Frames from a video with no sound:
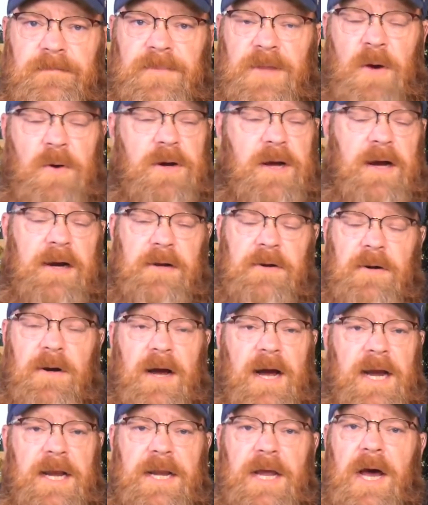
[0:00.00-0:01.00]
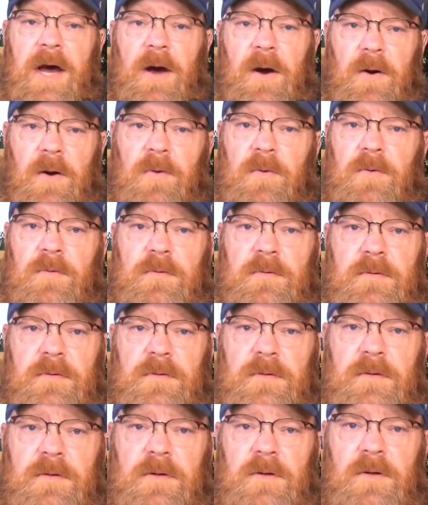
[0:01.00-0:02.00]
No gun owner I know
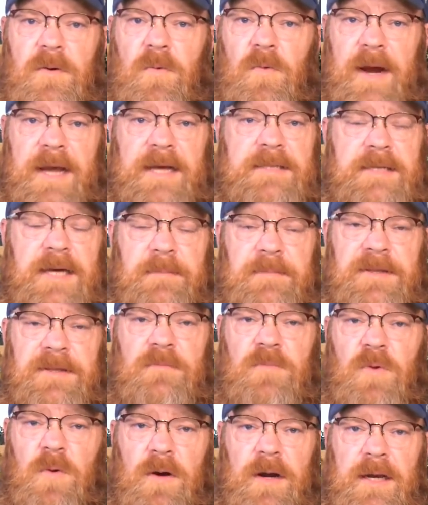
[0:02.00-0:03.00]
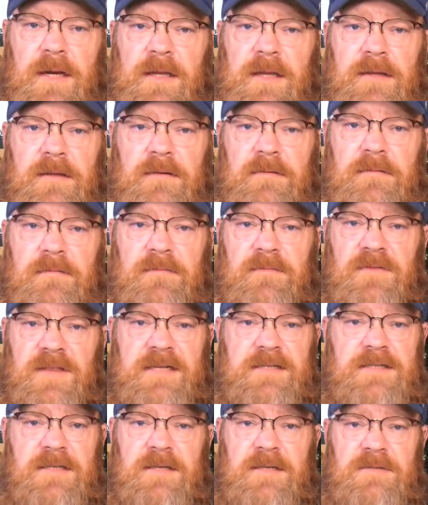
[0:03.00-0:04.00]
wakes up in the morning and
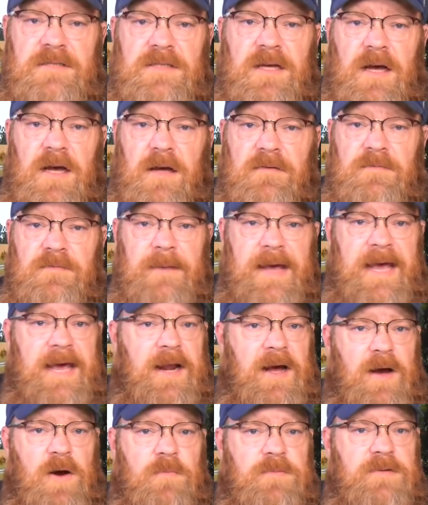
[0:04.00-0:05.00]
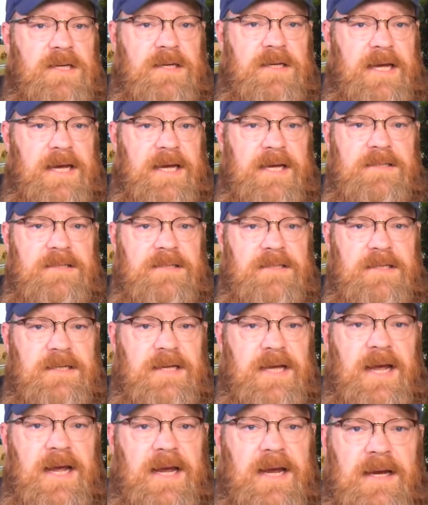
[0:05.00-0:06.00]
thinks to themselves, man, I hope today is
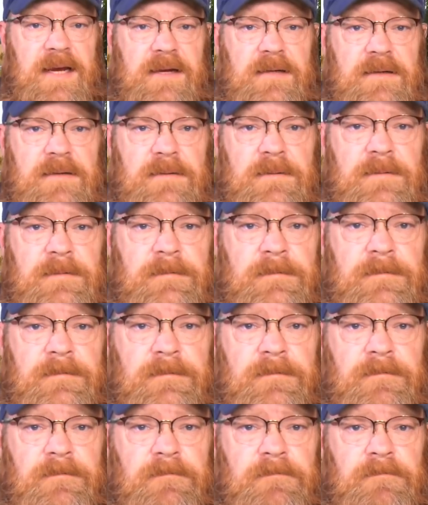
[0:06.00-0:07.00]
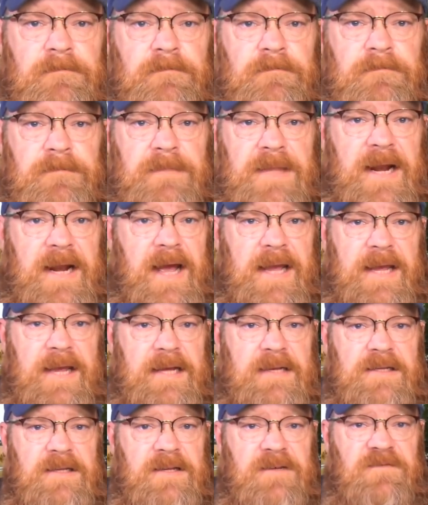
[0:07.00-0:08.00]
the day that
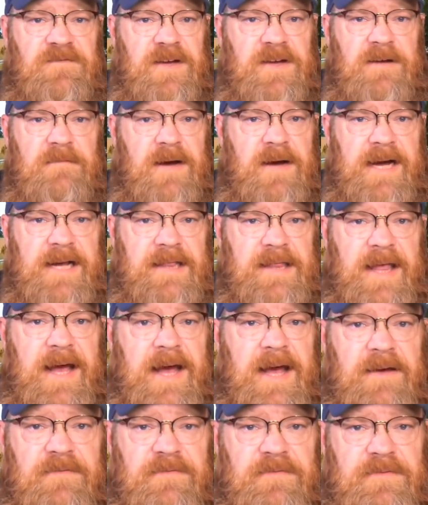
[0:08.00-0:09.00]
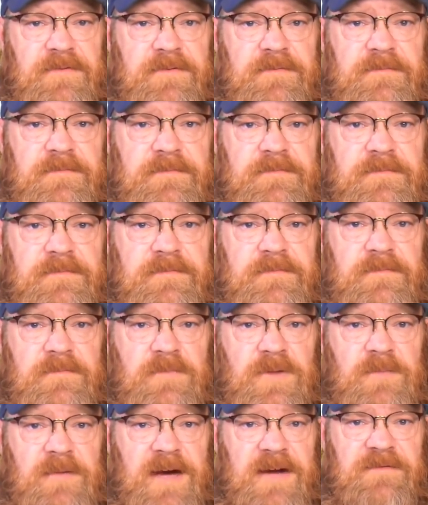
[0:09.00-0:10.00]
I get to defend my life
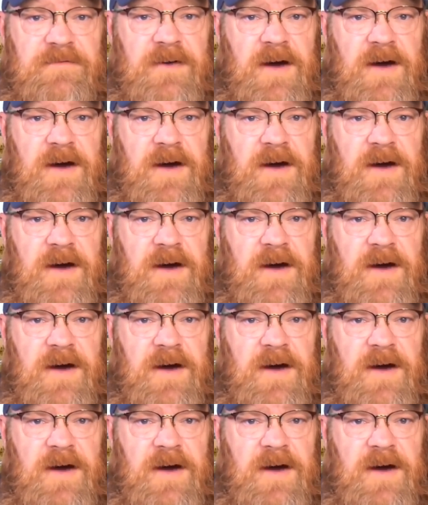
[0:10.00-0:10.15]
with my